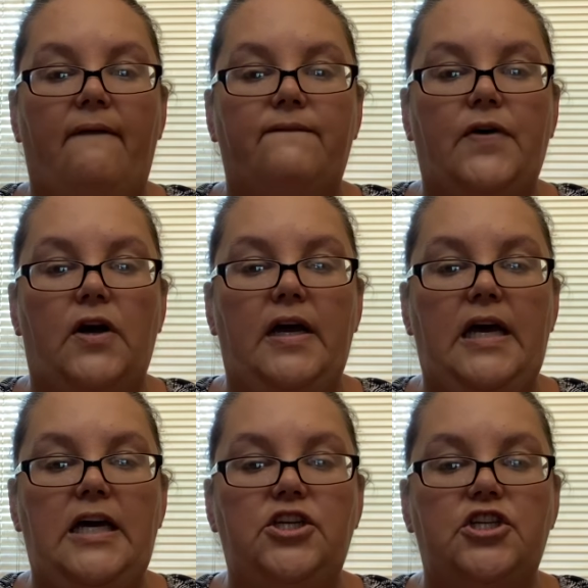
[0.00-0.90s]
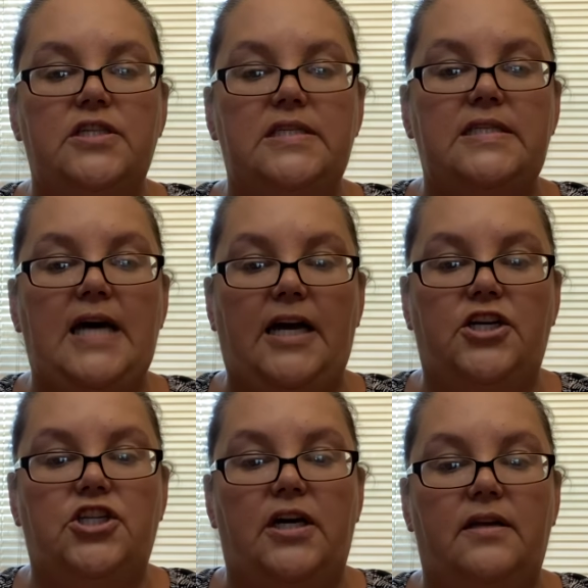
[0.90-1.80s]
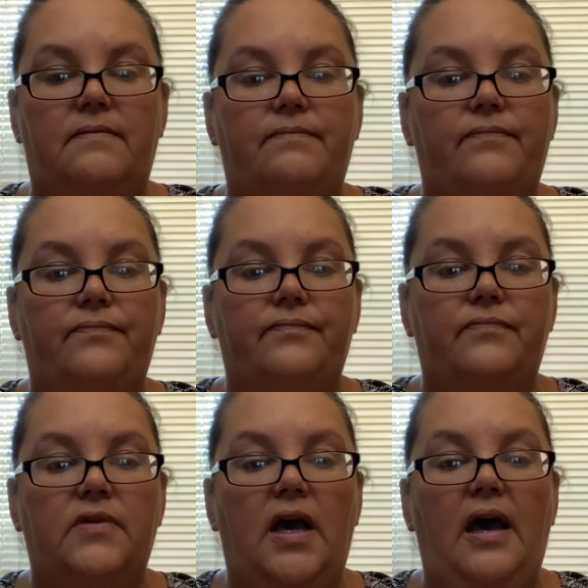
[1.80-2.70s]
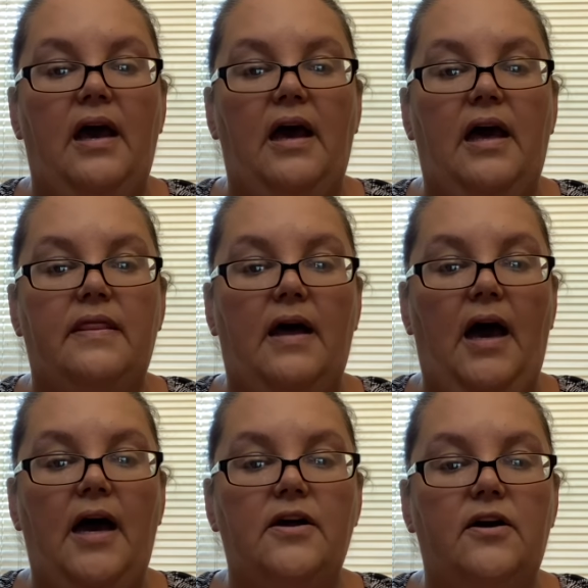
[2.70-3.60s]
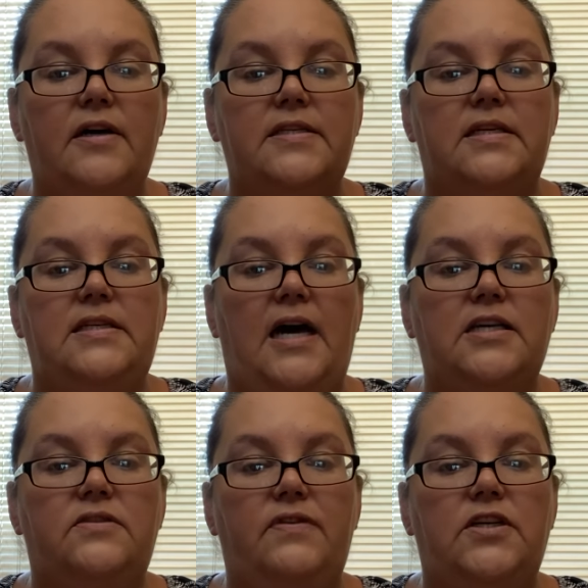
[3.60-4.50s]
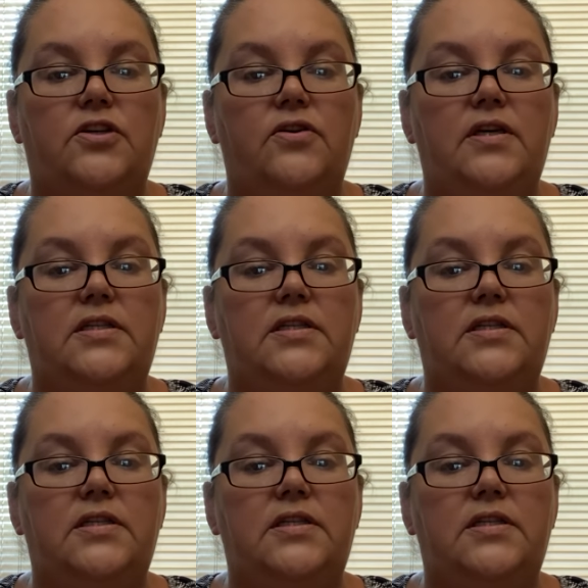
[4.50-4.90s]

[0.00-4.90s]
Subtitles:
for each section. And the header is the text feature that